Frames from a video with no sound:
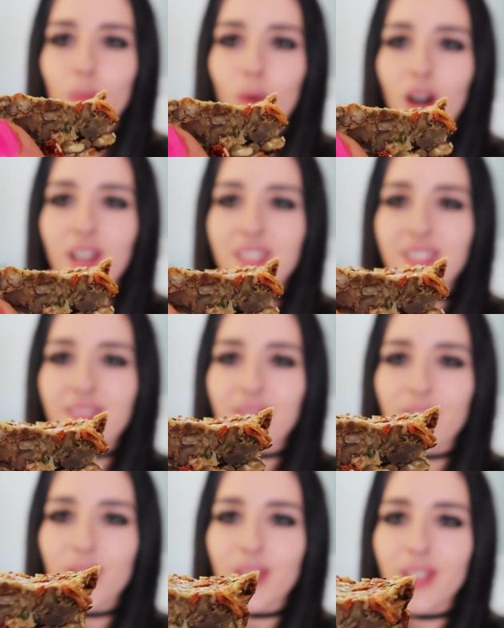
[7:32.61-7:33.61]

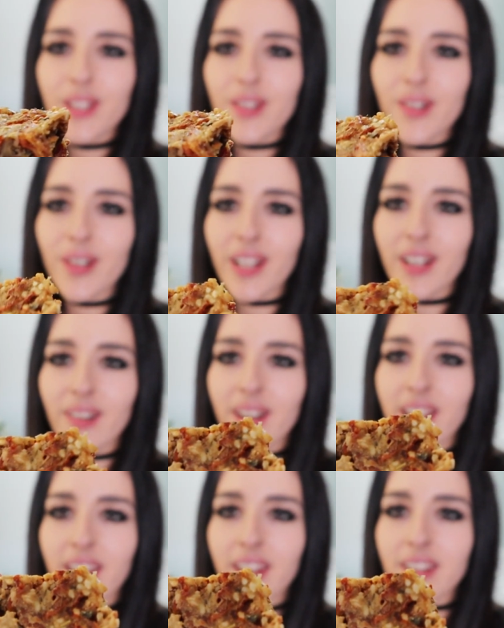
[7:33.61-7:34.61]
wonderful little
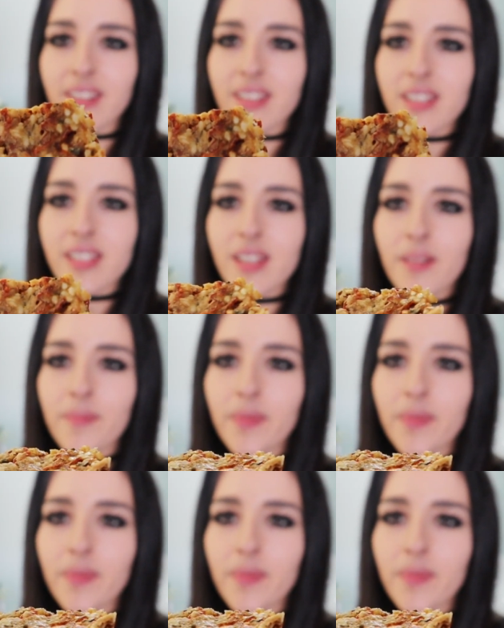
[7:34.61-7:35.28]
ingredients.